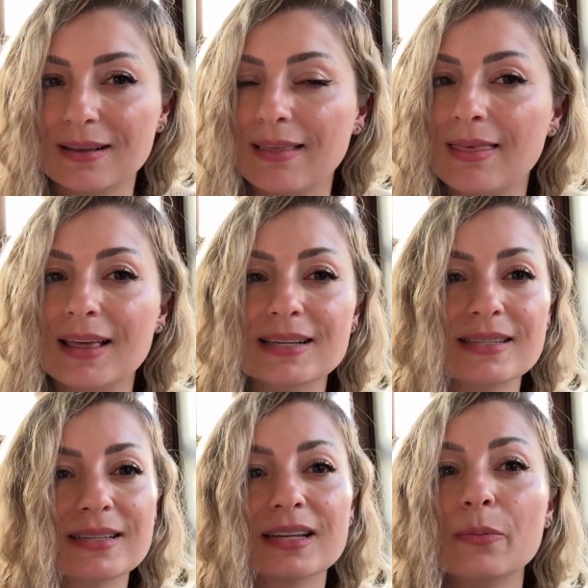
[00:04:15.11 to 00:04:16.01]
This
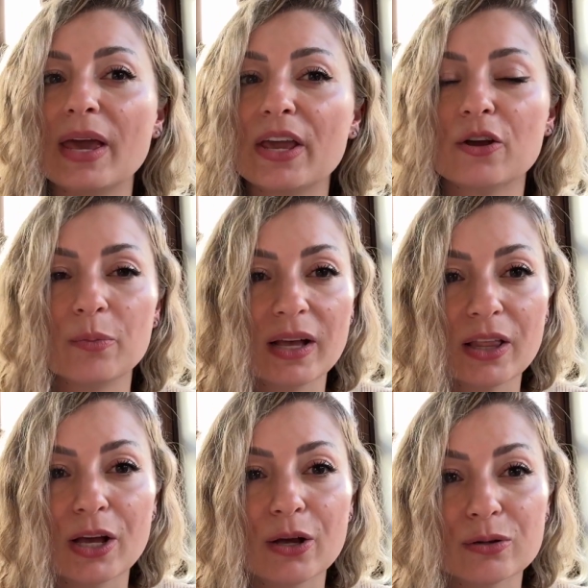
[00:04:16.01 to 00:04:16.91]
is going to make your
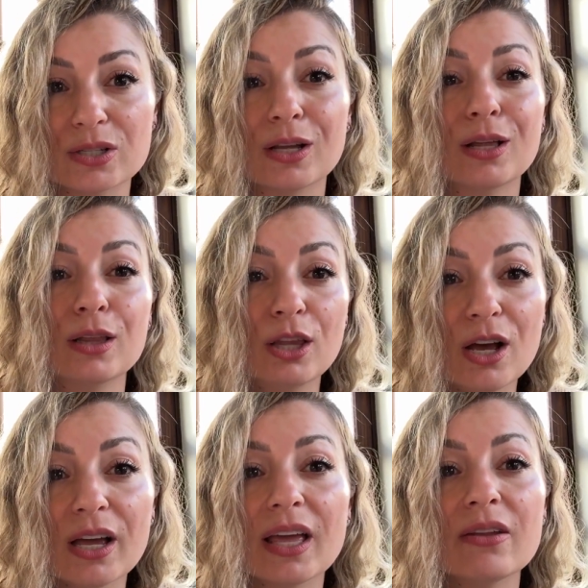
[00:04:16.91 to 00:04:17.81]
pillows
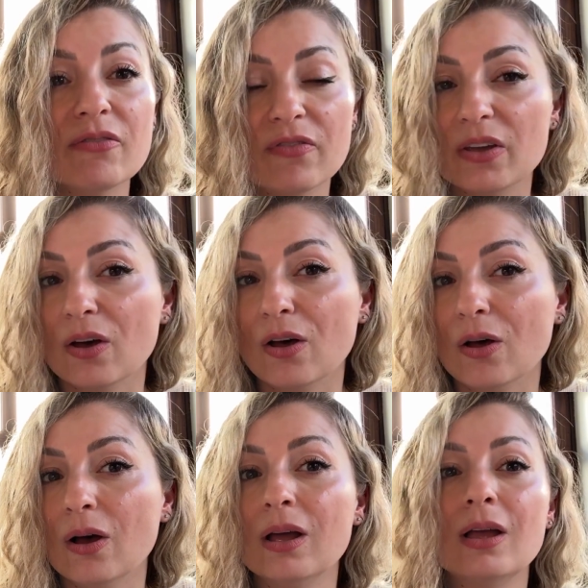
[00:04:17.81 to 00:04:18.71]
look and
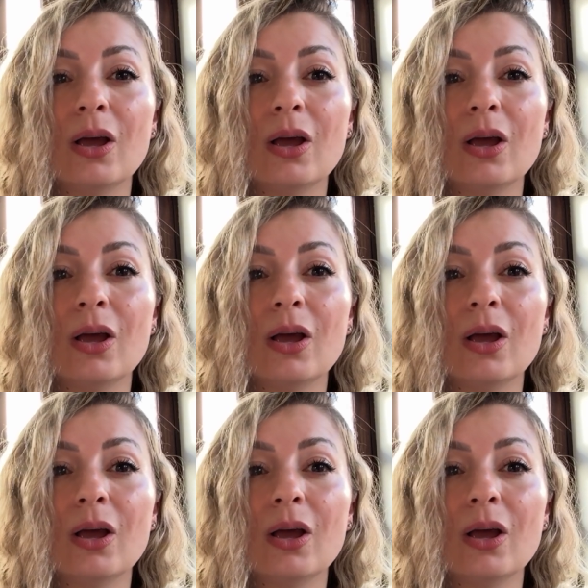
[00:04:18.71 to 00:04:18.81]
feel